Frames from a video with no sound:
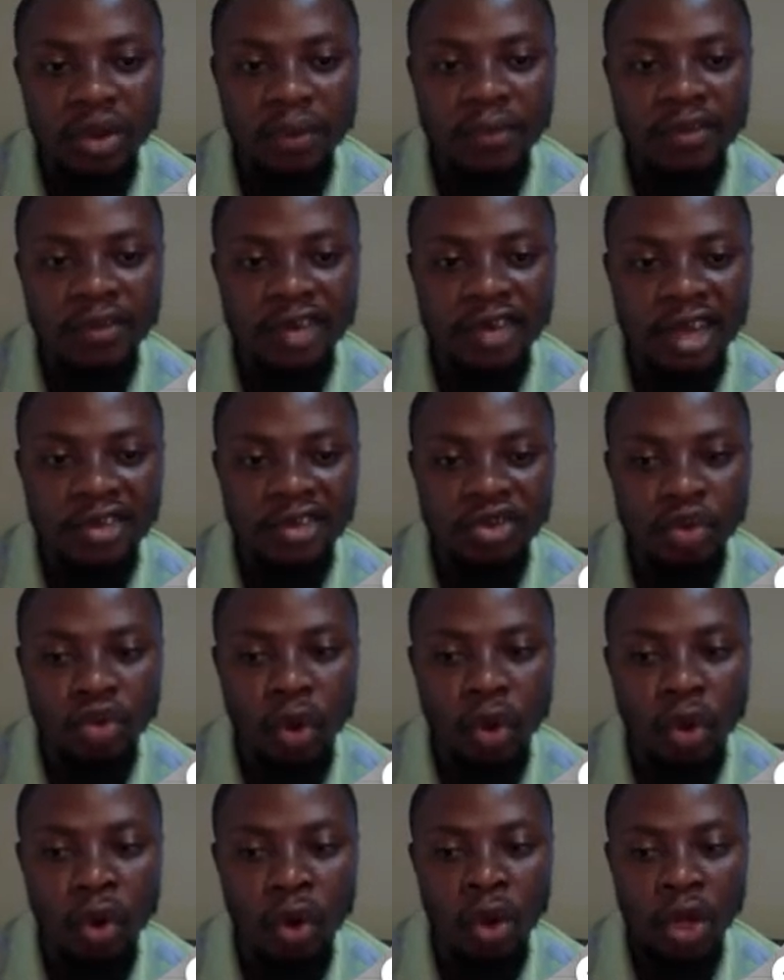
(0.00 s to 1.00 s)
a physical
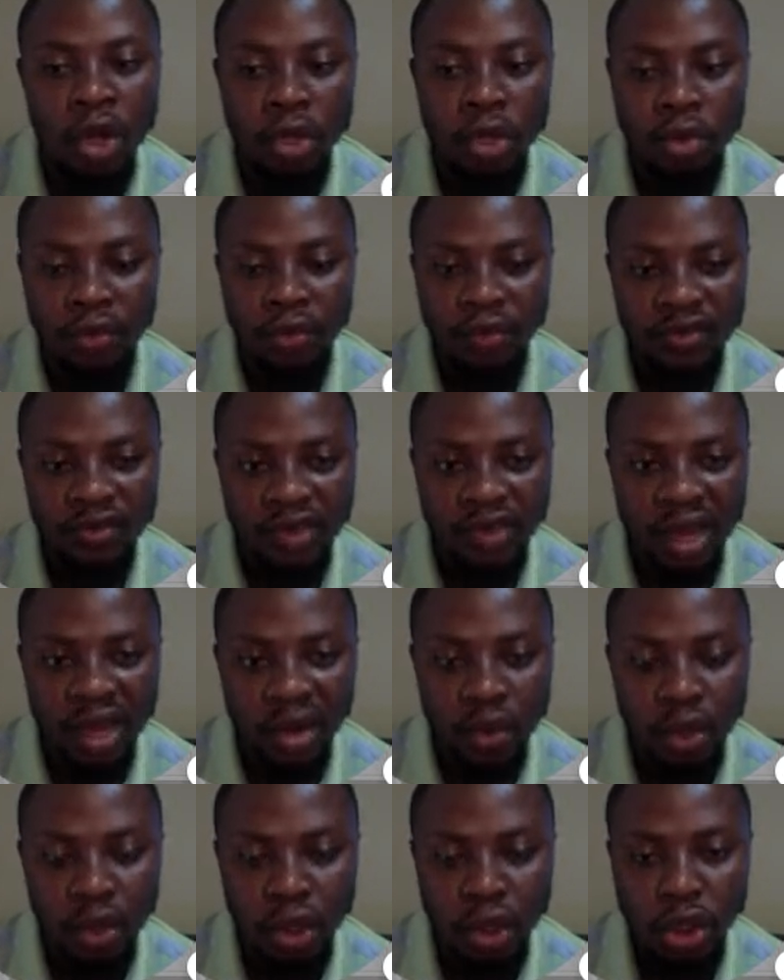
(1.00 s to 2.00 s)
store, to a physical
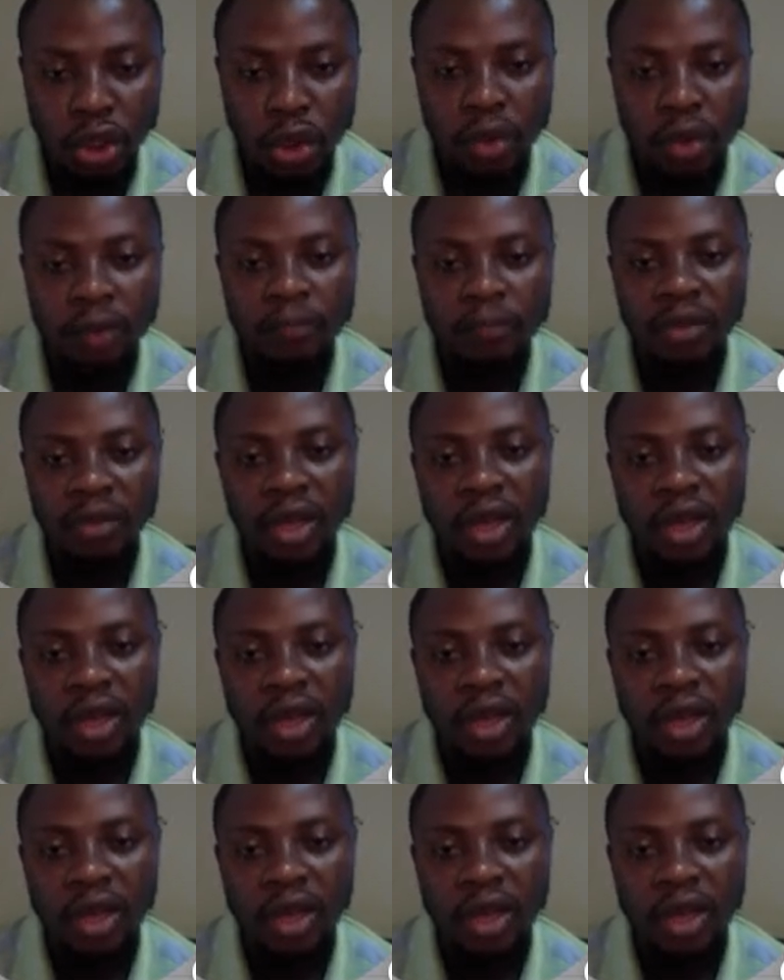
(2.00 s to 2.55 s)
location.